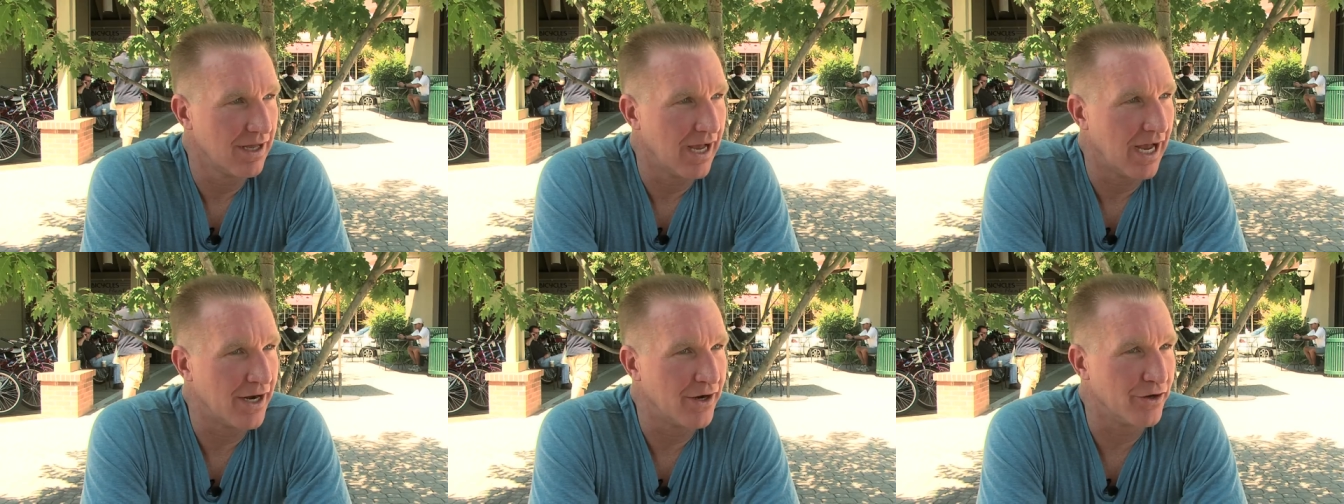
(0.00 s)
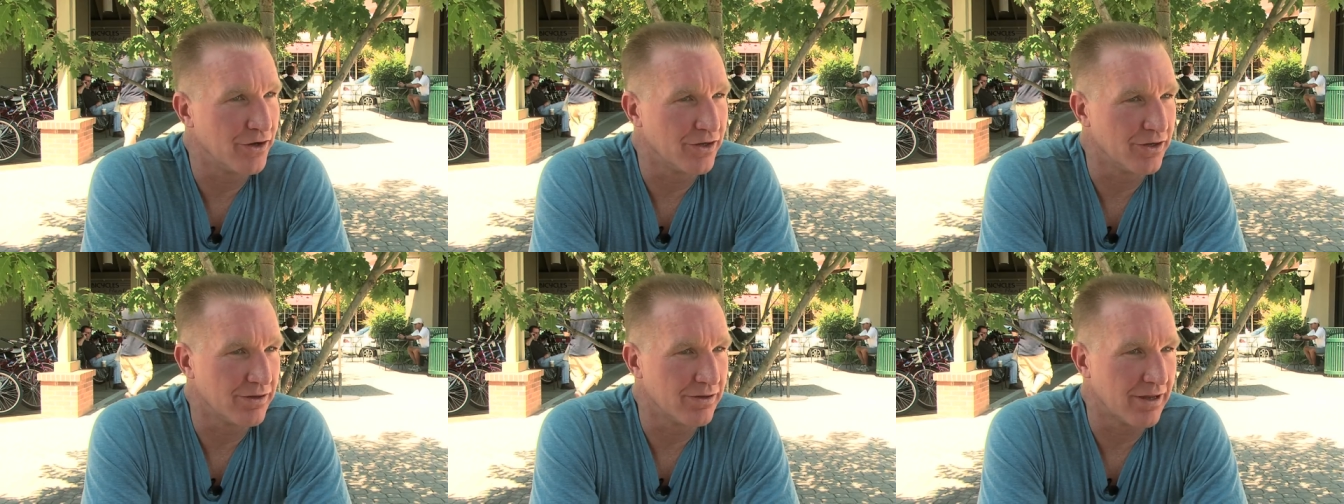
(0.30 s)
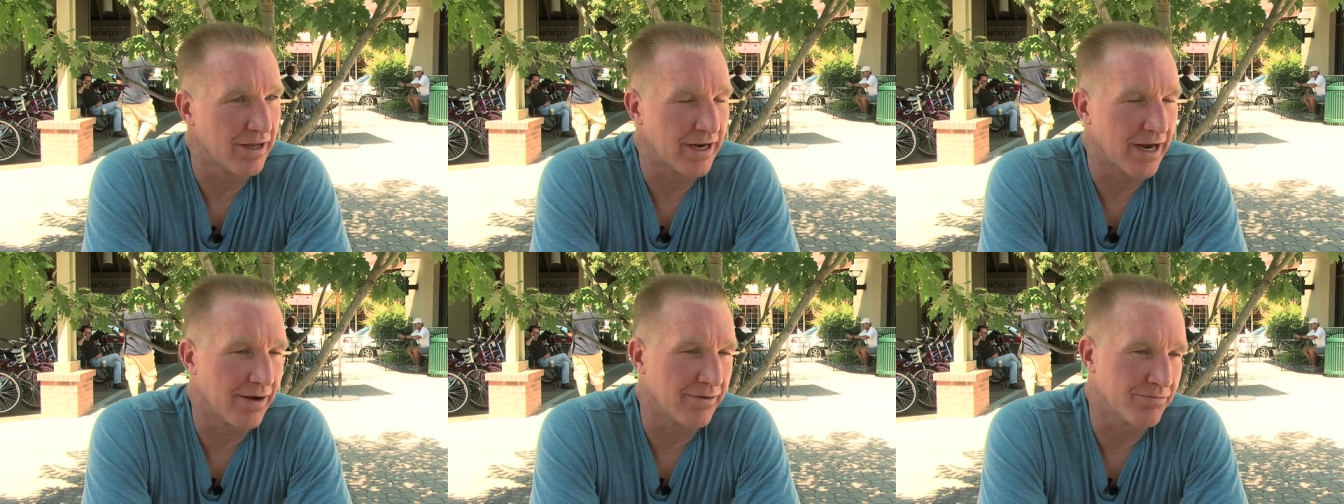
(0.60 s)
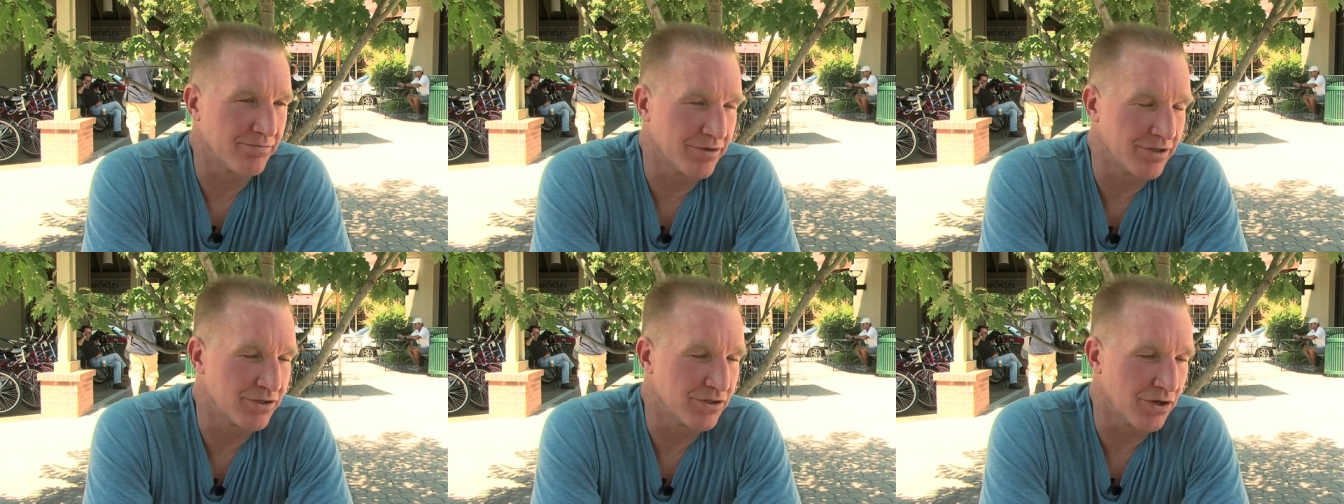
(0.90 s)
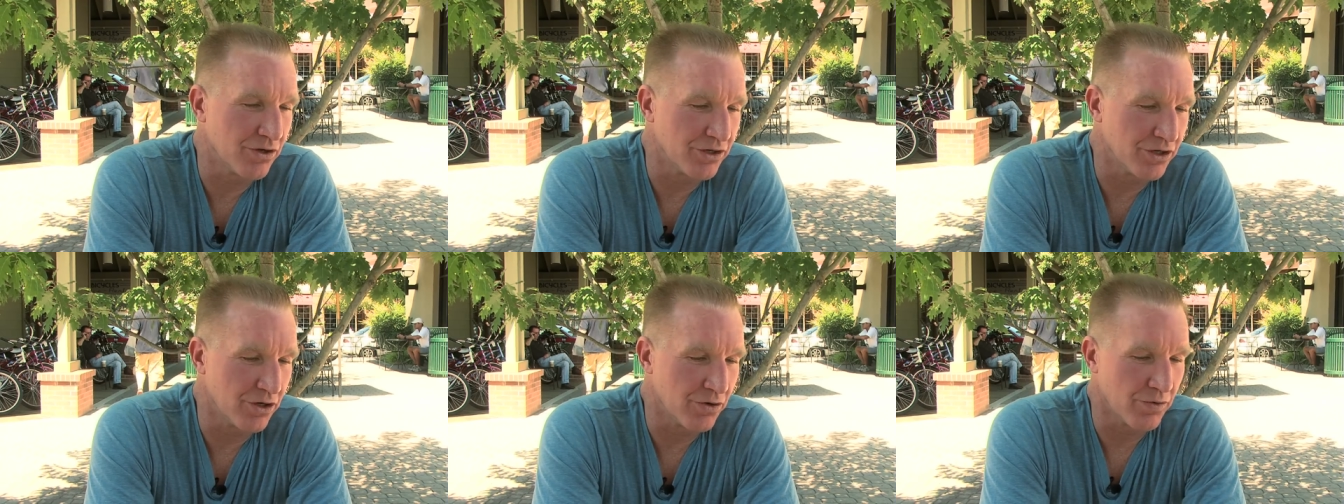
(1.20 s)
I know, you, and I've been
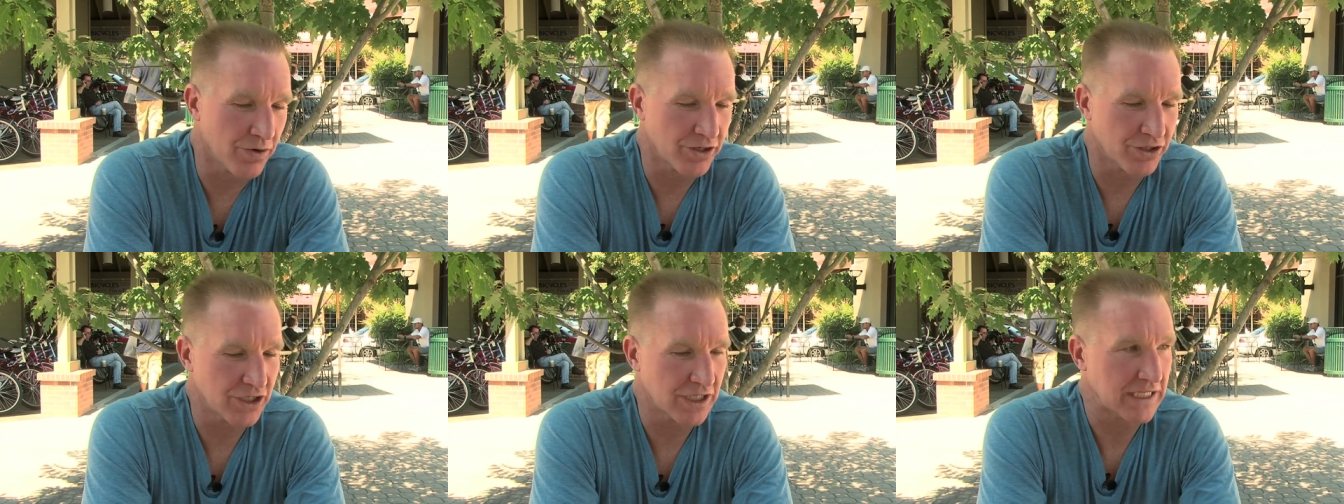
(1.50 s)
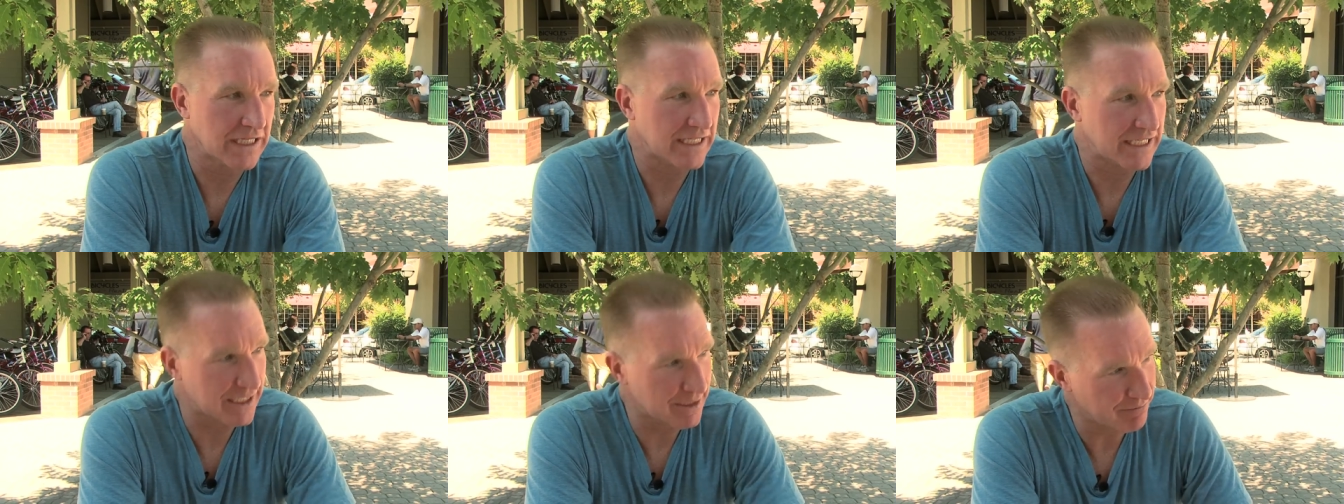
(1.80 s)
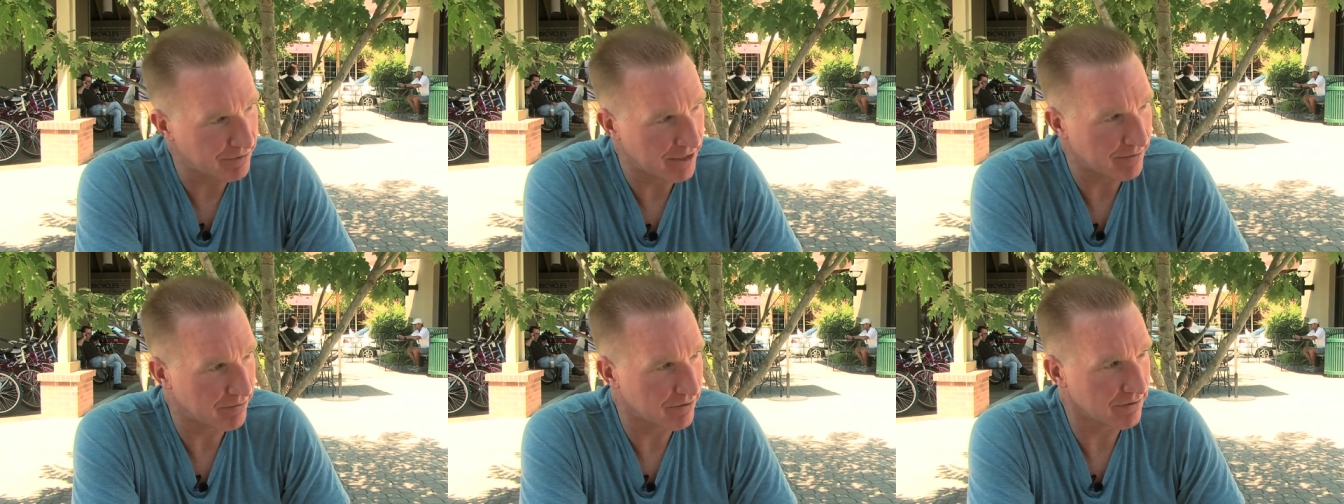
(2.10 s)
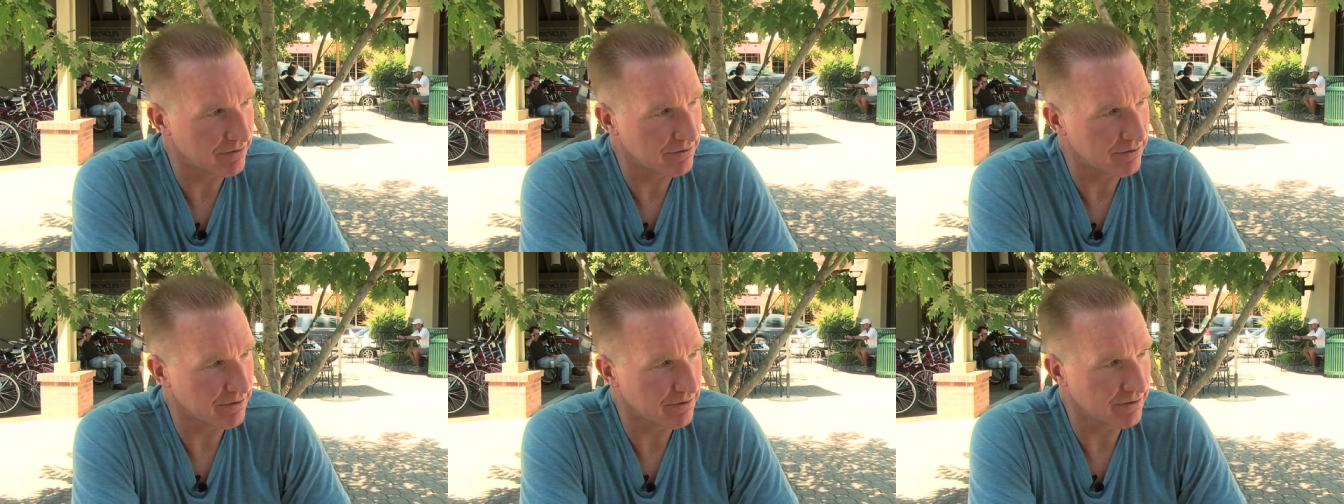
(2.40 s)
told you don't want to just list people.